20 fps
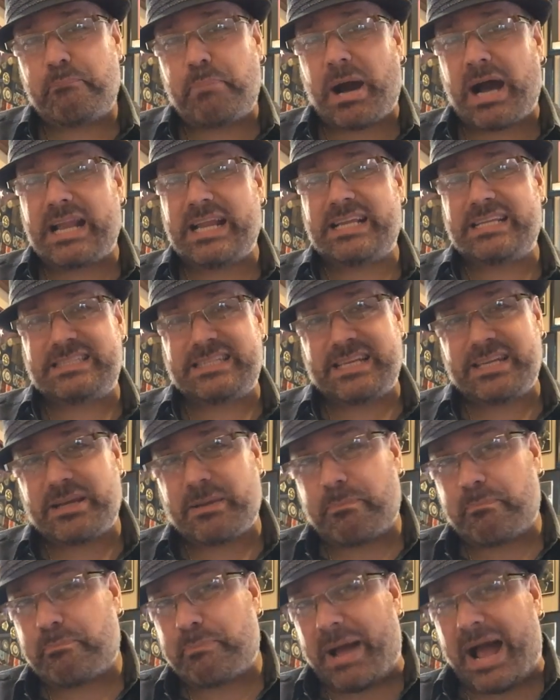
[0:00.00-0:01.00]
buddies and
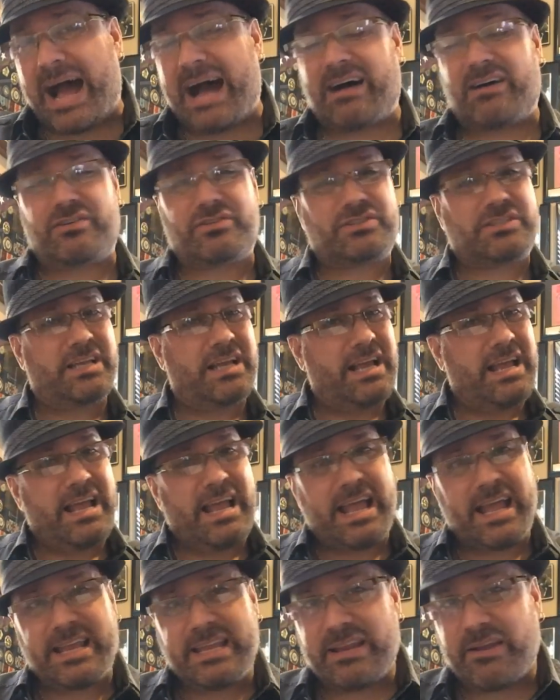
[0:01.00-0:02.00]
your pals
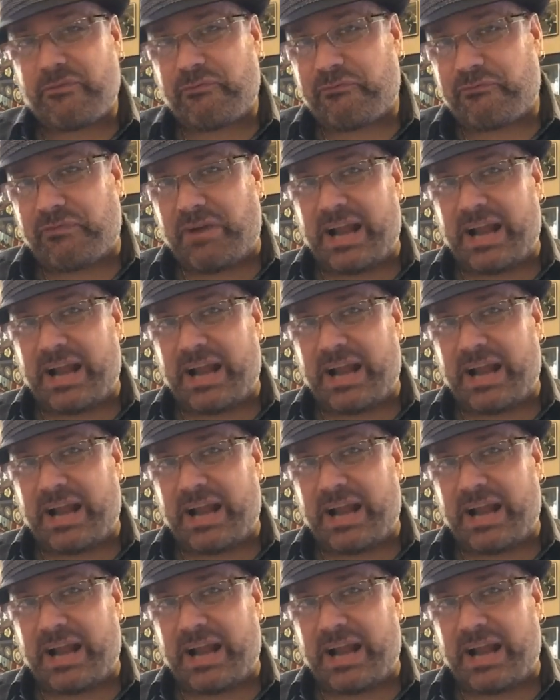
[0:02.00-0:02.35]
and your